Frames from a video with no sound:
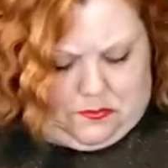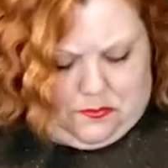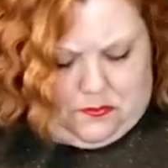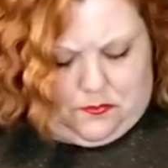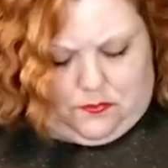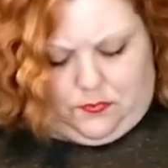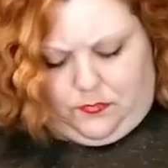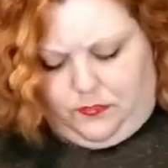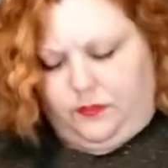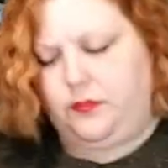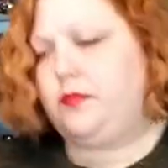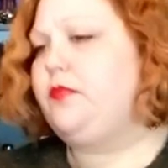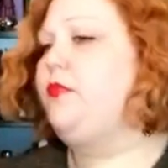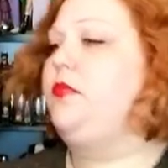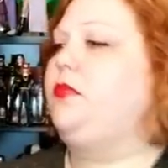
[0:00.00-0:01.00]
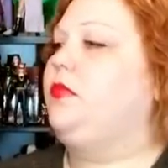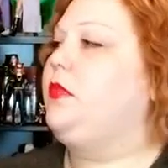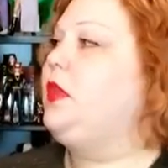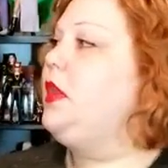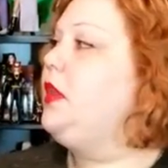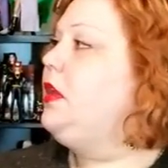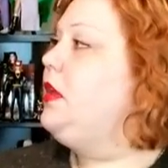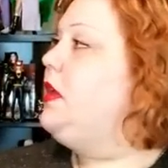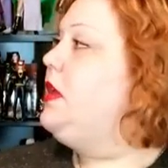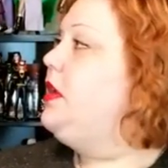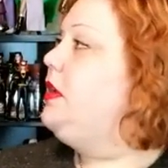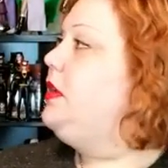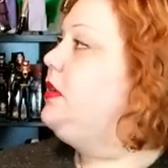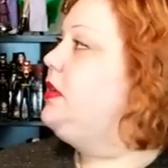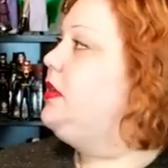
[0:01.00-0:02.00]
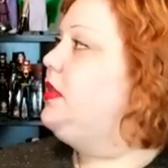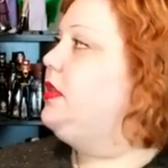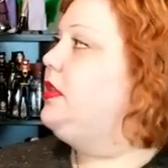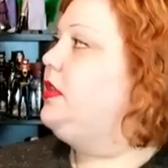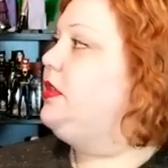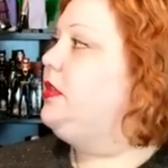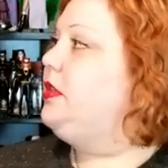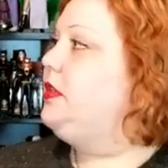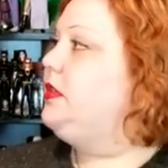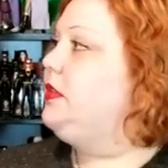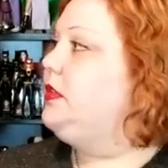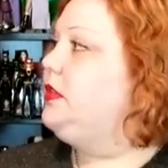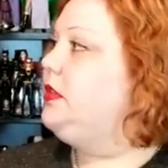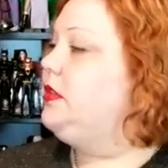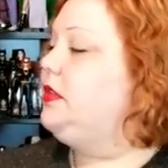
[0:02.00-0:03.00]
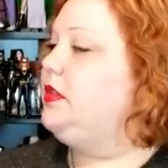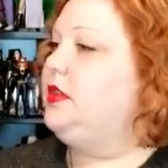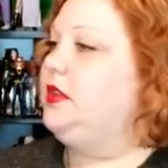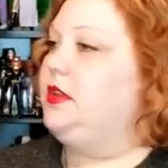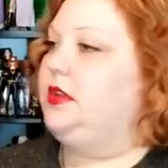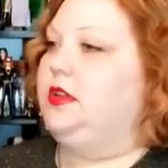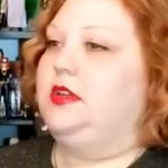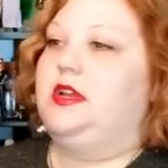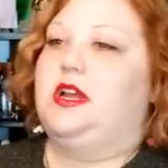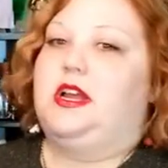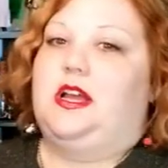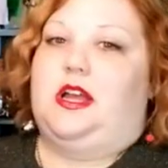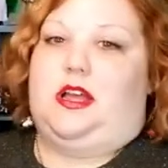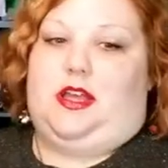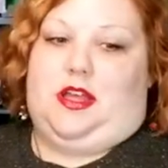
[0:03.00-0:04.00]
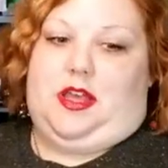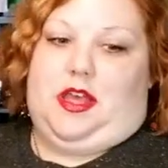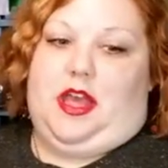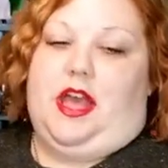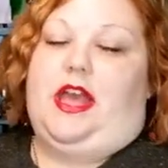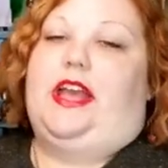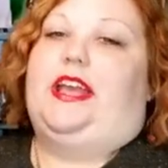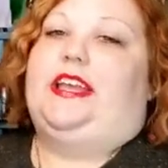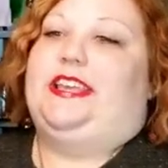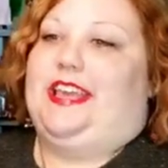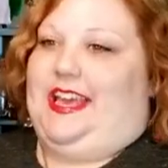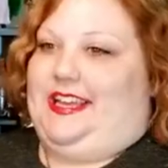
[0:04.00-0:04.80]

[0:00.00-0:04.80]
The person shown says nothing.